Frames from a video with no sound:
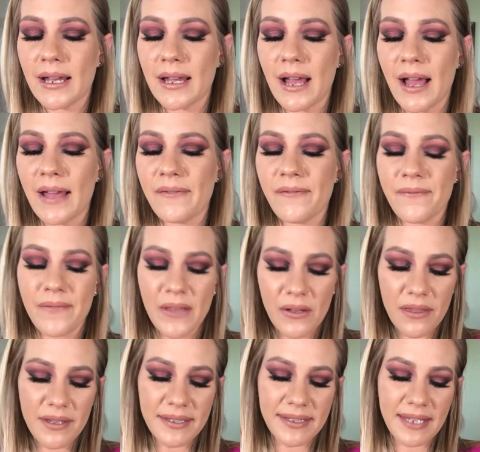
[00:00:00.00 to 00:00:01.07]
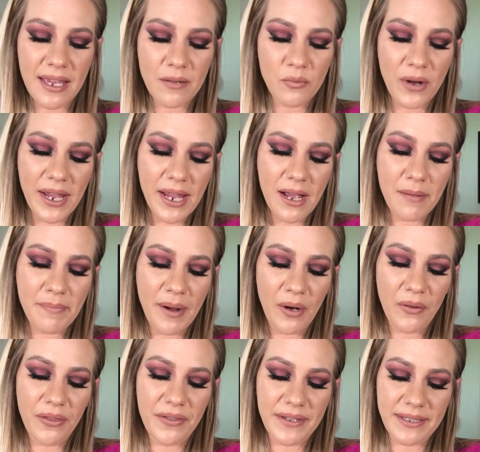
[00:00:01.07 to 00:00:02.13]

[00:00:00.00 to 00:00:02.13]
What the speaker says: I feel the same way about